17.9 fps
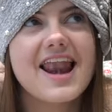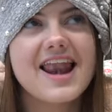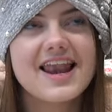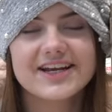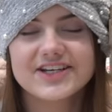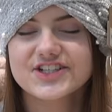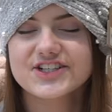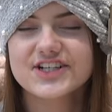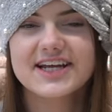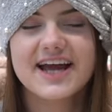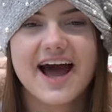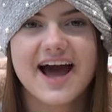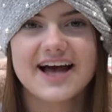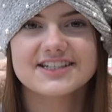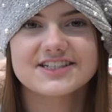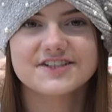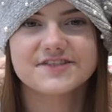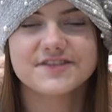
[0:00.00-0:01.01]
literally
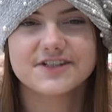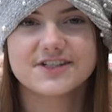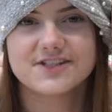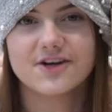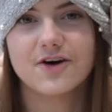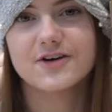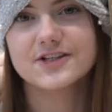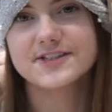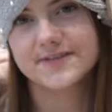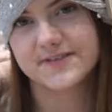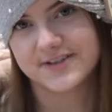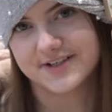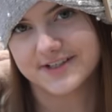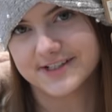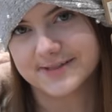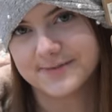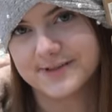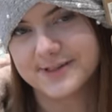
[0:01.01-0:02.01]
asked for socks for
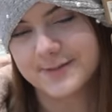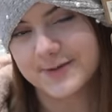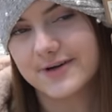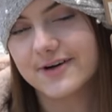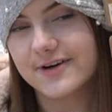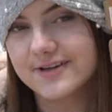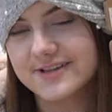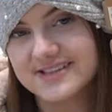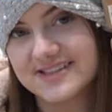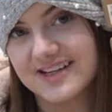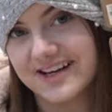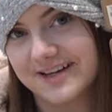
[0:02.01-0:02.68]
Christmas because